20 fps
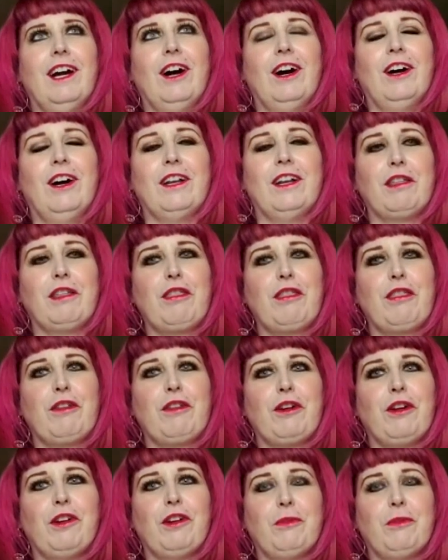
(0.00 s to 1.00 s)
on a
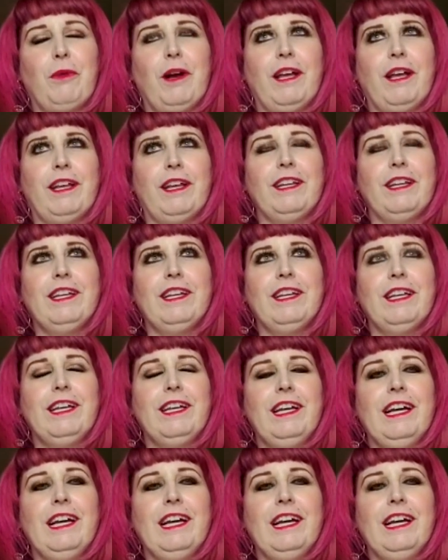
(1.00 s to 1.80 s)
third one.